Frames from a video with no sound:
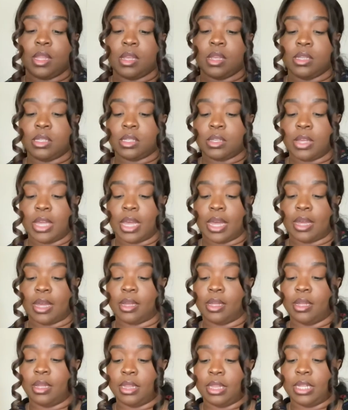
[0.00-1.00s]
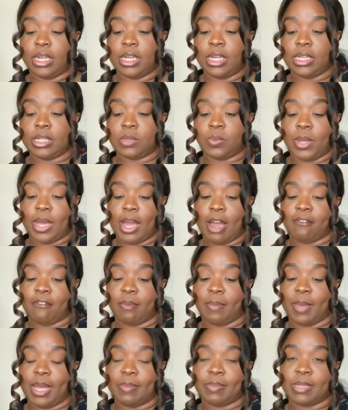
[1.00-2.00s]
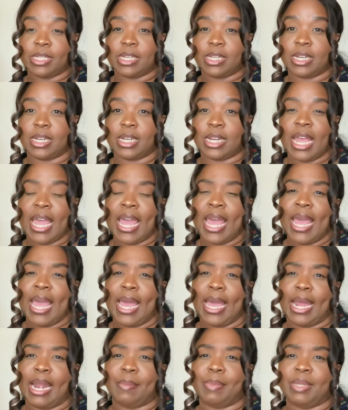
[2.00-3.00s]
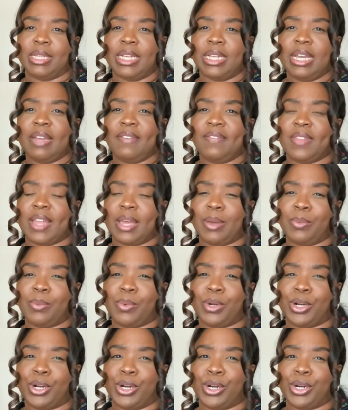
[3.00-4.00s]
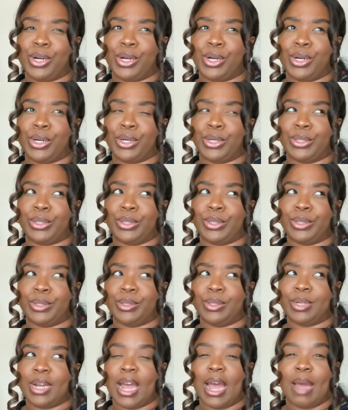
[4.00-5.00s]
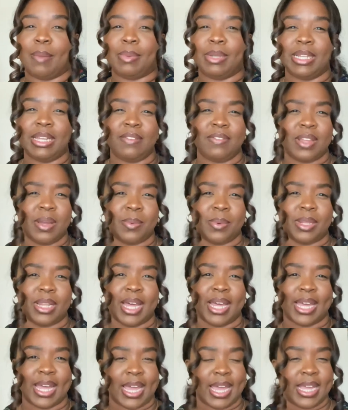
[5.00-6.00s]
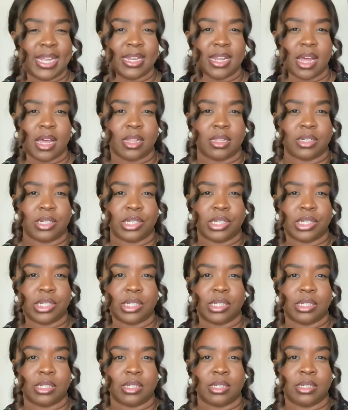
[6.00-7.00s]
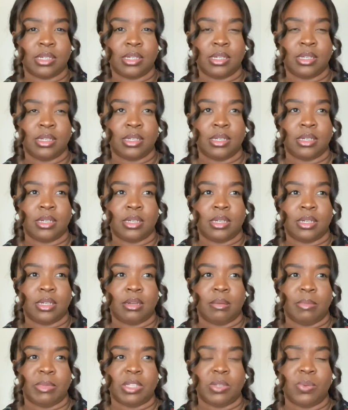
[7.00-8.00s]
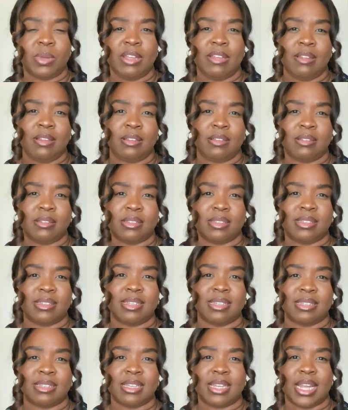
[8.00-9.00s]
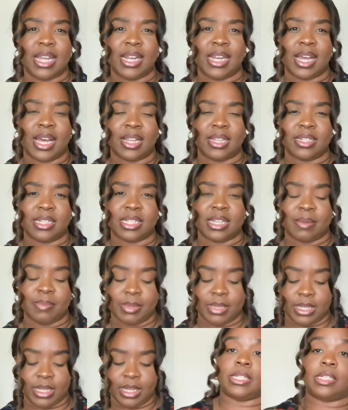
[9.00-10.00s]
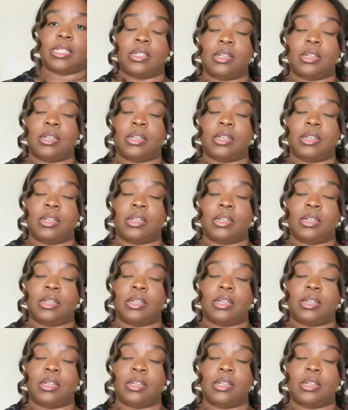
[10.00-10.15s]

So yeah, these we got from Amazon, and I believe they were like $8, between $6 and $8, I believe.